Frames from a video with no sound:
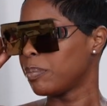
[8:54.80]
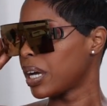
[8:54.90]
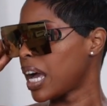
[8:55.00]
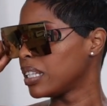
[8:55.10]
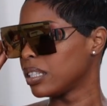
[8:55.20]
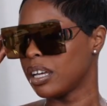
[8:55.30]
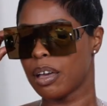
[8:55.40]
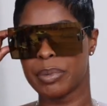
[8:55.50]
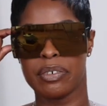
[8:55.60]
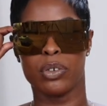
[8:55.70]
But I love,
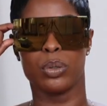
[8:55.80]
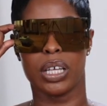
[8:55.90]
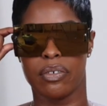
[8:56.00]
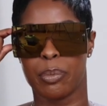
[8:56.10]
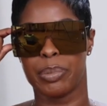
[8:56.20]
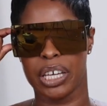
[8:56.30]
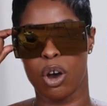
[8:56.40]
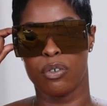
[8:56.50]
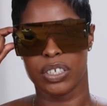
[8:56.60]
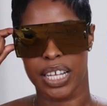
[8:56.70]
I mean, if you love a big
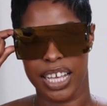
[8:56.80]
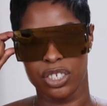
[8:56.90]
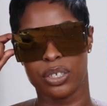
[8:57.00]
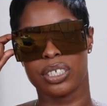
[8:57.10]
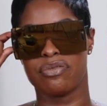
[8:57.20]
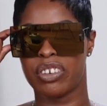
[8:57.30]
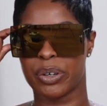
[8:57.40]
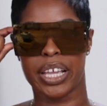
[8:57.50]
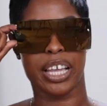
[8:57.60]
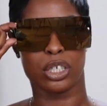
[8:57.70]
oversized, you know, it's a
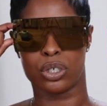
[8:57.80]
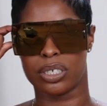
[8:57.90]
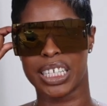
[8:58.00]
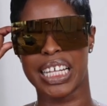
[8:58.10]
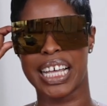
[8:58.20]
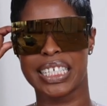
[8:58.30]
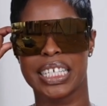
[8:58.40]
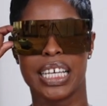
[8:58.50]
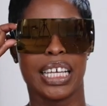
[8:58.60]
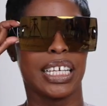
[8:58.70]
very extra sunglasses.
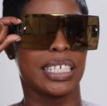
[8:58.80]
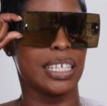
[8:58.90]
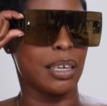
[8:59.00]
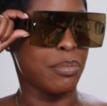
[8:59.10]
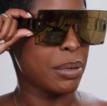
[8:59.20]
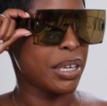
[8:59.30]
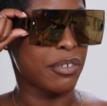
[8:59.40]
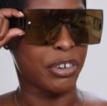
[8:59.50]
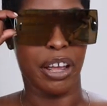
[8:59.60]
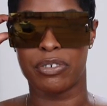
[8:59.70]
It may be
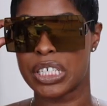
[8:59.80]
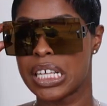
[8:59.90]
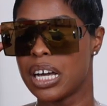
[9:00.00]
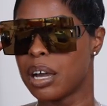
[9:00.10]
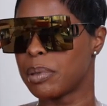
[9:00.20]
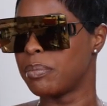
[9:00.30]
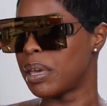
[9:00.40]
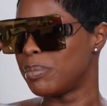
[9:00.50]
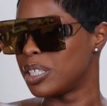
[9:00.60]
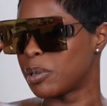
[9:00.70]
everyday for some, it
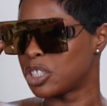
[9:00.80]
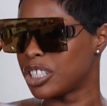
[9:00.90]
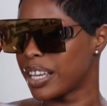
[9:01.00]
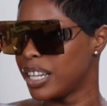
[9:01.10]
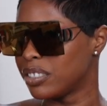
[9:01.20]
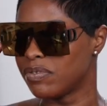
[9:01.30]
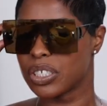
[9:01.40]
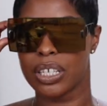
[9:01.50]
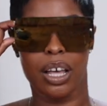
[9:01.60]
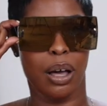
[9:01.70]
may be special occasion for
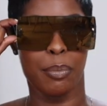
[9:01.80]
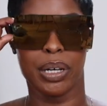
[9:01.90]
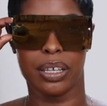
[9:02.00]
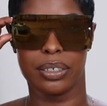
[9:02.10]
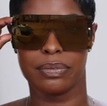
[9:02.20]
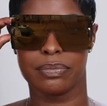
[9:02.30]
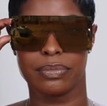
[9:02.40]
some, but